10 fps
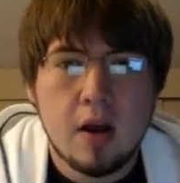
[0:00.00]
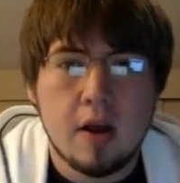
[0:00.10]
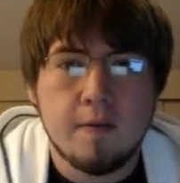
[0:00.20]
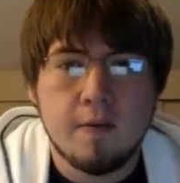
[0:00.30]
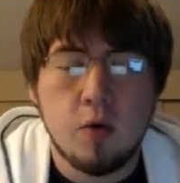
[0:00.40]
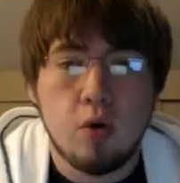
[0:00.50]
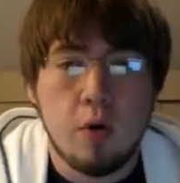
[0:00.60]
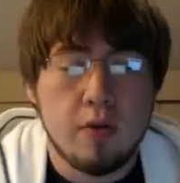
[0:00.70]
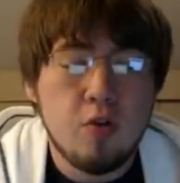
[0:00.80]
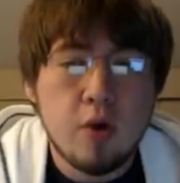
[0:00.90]
If you
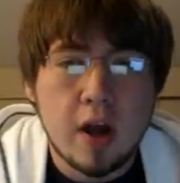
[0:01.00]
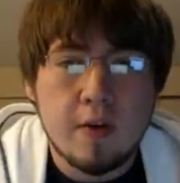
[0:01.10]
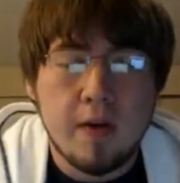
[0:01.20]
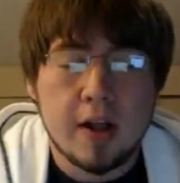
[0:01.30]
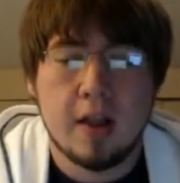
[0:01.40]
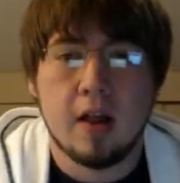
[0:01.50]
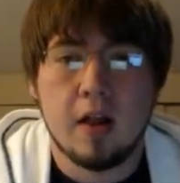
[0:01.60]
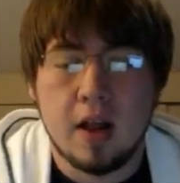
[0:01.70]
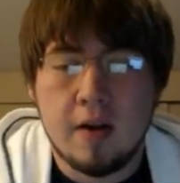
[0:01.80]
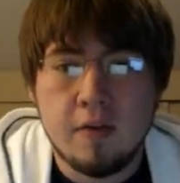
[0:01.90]
go the Tour Guide effect into
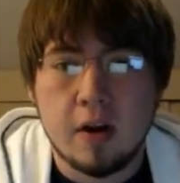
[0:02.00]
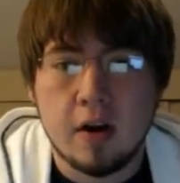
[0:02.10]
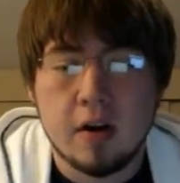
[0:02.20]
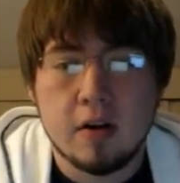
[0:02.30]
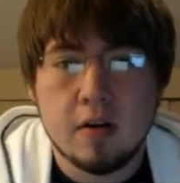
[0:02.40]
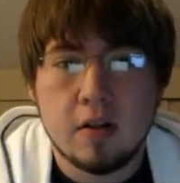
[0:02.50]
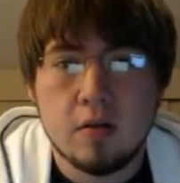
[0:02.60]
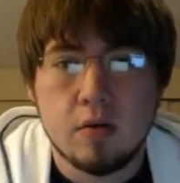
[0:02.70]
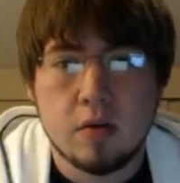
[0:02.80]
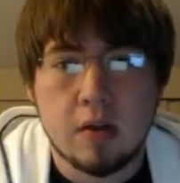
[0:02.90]
the Levier,
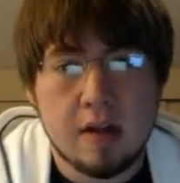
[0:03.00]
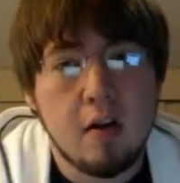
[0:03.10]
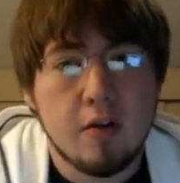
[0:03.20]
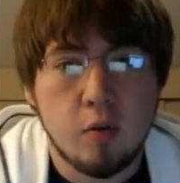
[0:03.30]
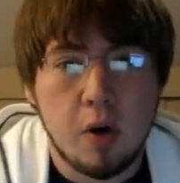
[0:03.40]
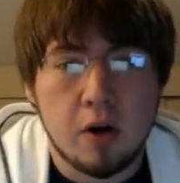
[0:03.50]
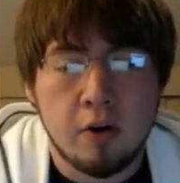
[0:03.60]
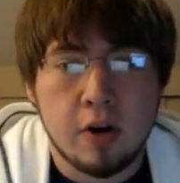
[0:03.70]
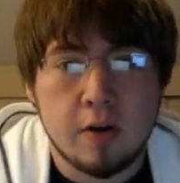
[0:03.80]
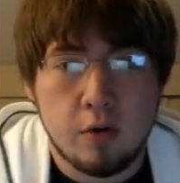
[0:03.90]
well, that's also Pot of
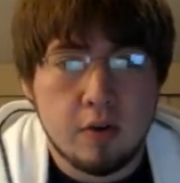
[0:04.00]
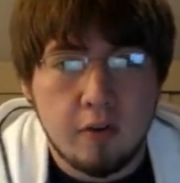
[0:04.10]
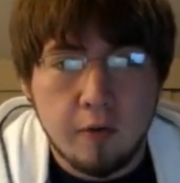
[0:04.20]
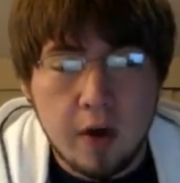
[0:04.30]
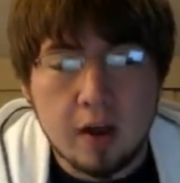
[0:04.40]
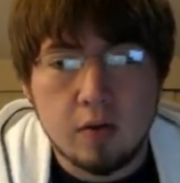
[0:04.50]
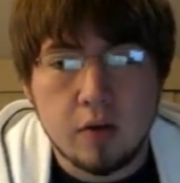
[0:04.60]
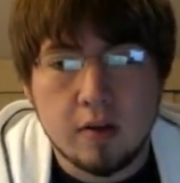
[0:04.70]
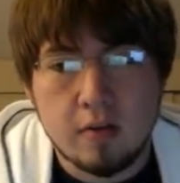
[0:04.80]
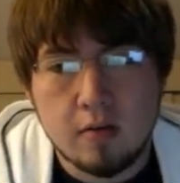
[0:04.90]
Greed, and if you use its effect,
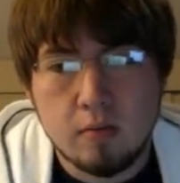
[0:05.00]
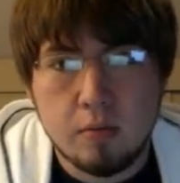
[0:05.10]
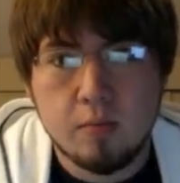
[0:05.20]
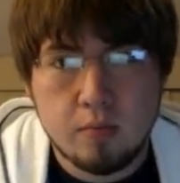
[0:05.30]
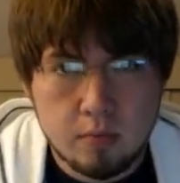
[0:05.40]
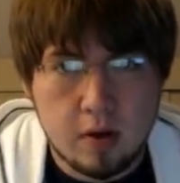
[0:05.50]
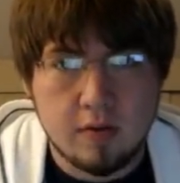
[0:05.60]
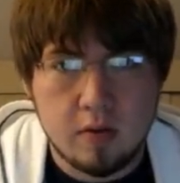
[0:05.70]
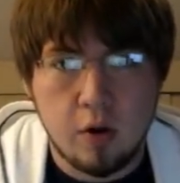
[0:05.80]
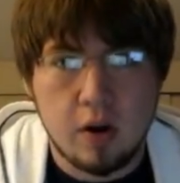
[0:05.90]
well, that's
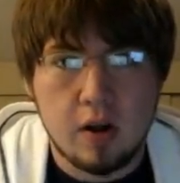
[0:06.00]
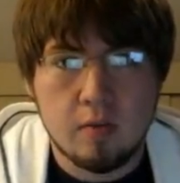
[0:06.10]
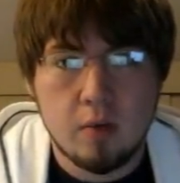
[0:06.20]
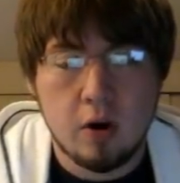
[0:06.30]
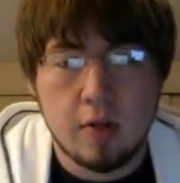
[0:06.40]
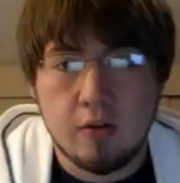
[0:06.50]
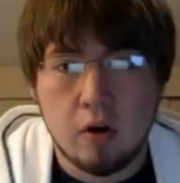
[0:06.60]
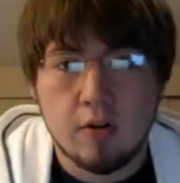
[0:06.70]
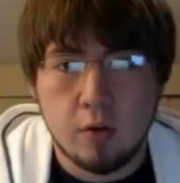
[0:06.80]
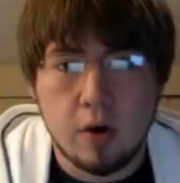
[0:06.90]
+3, or they
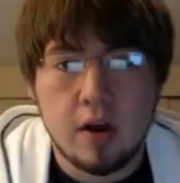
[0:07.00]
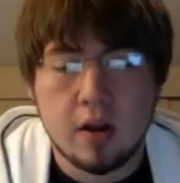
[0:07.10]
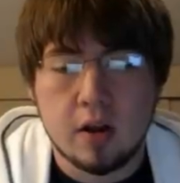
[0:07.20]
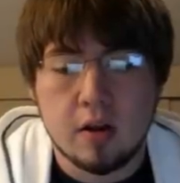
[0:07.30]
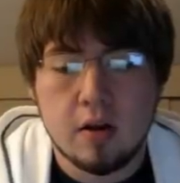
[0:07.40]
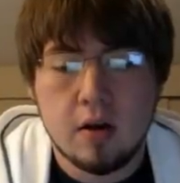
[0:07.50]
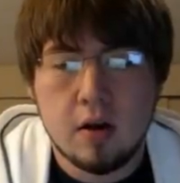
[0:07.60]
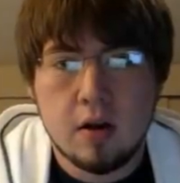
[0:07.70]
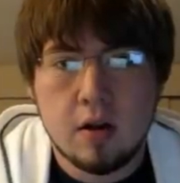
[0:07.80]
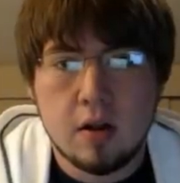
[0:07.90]
draw 3, and then
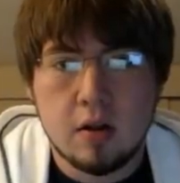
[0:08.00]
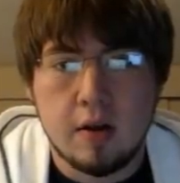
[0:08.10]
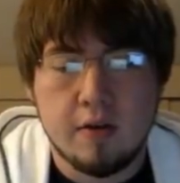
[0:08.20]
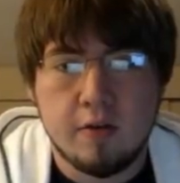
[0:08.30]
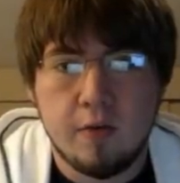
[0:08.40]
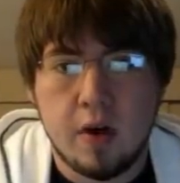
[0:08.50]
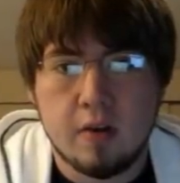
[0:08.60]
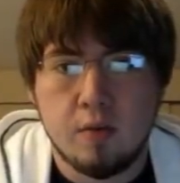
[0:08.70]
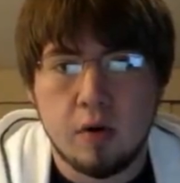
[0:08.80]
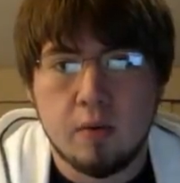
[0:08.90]
Levier's
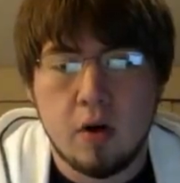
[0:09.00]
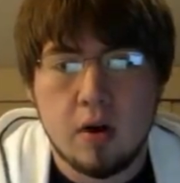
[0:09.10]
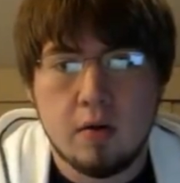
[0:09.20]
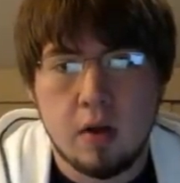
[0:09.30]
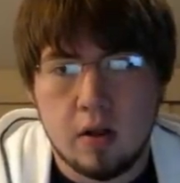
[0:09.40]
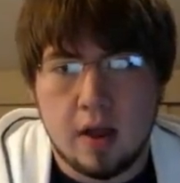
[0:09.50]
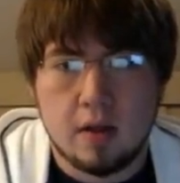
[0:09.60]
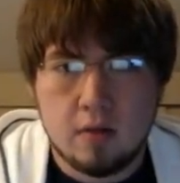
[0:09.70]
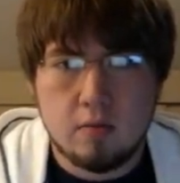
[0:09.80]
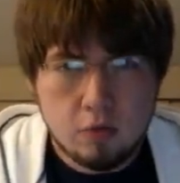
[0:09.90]
effect to bring, like,
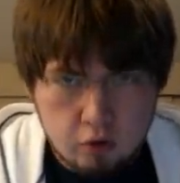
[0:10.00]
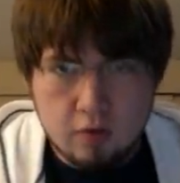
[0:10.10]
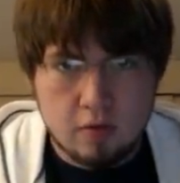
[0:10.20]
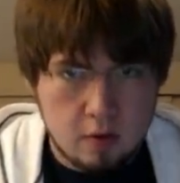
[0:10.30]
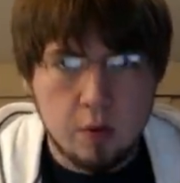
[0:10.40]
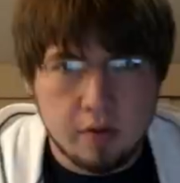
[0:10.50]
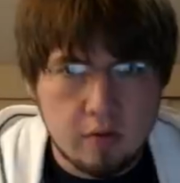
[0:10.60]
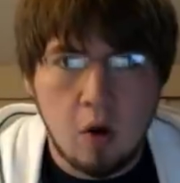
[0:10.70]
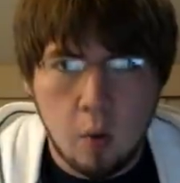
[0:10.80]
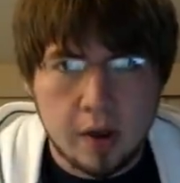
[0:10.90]
you just see where this
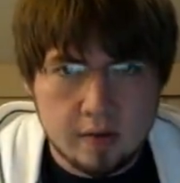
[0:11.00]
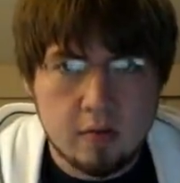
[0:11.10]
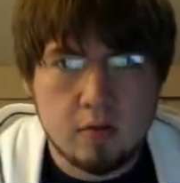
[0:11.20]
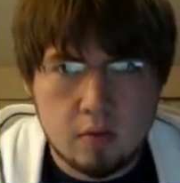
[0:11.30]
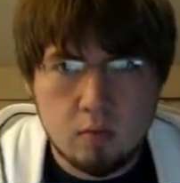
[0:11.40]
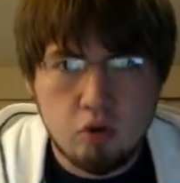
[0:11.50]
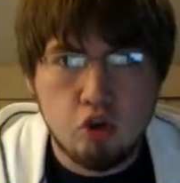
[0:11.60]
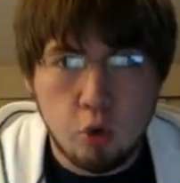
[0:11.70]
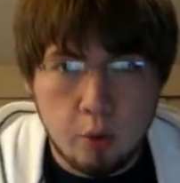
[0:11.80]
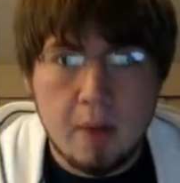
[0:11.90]
is going. It's
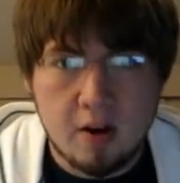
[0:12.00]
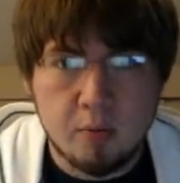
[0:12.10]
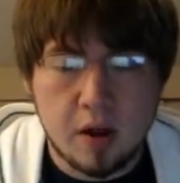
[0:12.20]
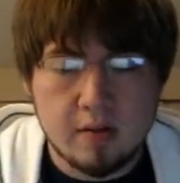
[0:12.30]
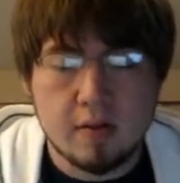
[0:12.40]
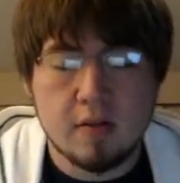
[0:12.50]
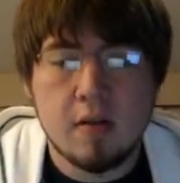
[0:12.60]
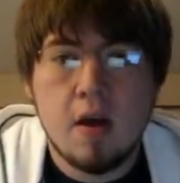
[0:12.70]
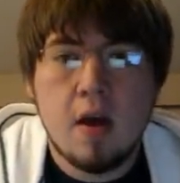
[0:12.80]
super amount of pluses.